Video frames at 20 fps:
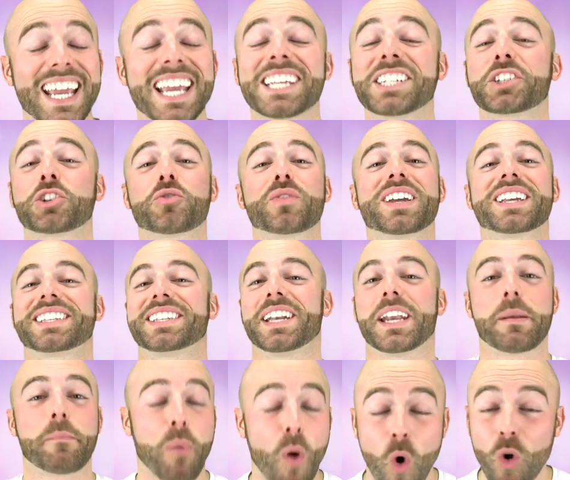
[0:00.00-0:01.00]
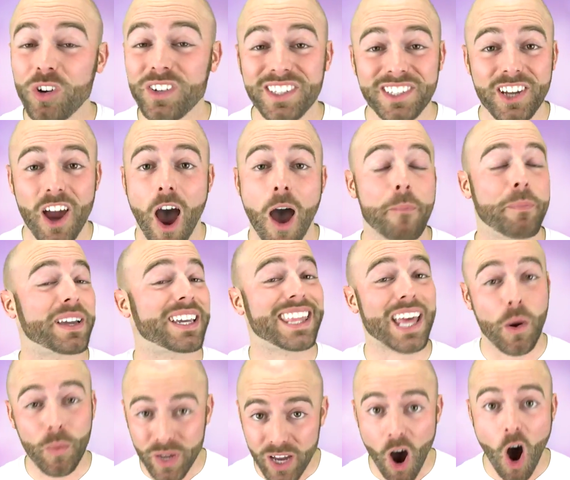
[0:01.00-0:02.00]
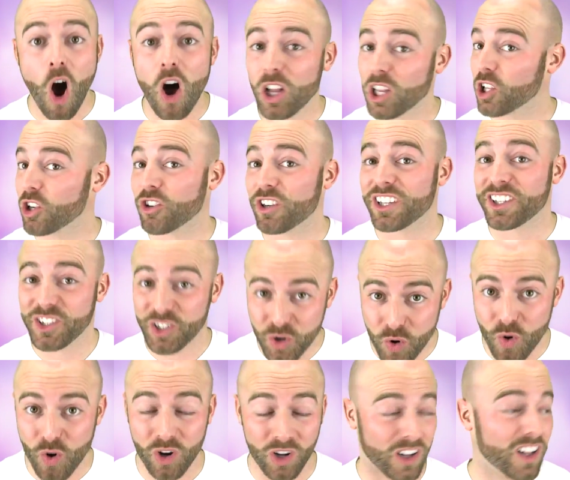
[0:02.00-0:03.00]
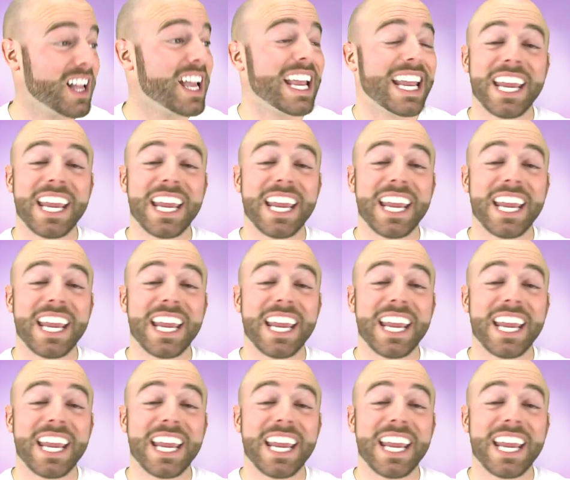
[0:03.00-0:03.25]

History is an important topic that we all learn in school,